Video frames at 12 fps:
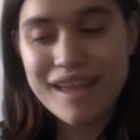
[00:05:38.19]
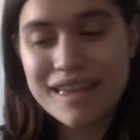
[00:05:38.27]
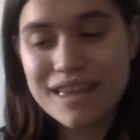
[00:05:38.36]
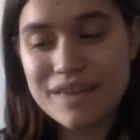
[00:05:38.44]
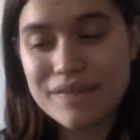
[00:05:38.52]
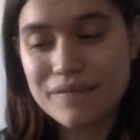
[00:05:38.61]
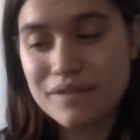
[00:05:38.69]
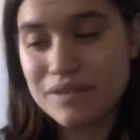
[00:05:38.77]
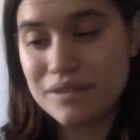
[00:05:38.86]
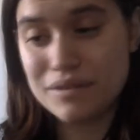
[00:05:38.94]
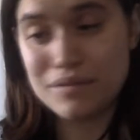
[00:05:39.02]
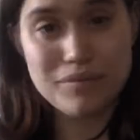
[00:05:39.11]
If
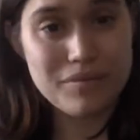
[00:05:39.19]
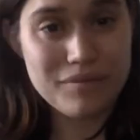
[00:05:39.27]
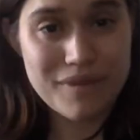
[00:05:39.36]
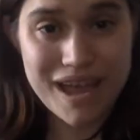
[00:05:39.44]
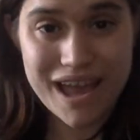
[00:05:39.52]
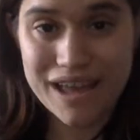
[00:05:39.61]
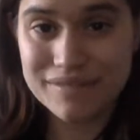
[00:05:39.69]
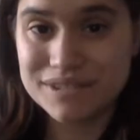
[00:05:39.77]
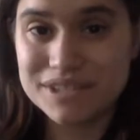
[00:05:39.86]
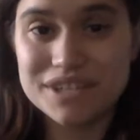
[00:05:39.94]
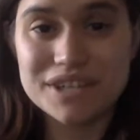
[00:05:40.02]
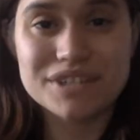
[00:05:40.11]
you have
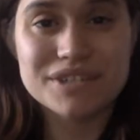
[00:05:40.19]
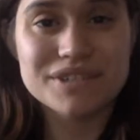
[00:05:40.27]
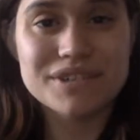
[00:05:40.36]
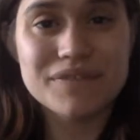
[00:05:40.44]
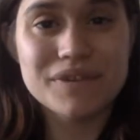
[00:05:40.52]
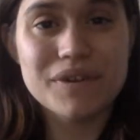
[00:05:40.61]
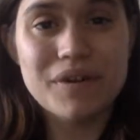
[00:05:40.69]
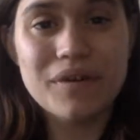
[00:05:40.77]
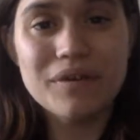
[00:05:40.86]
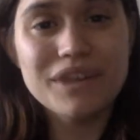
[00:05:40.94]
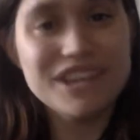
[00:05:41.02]
suggestions of your own,